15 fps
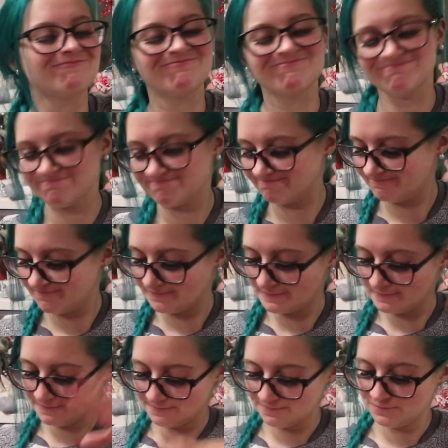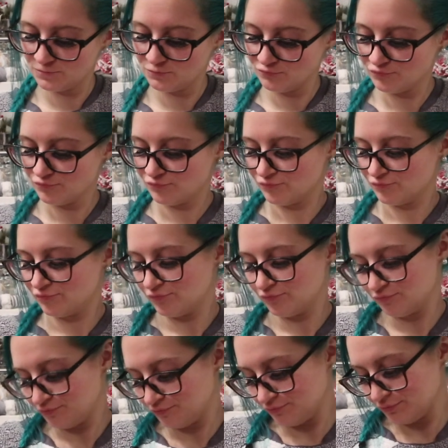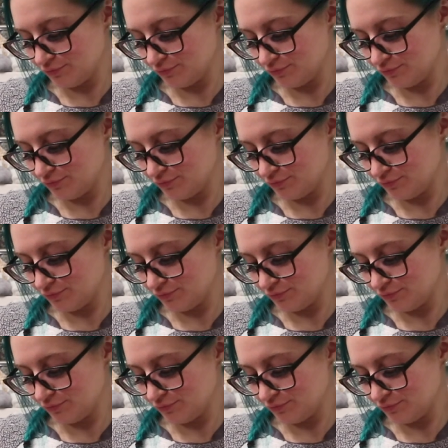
Nobody speaks.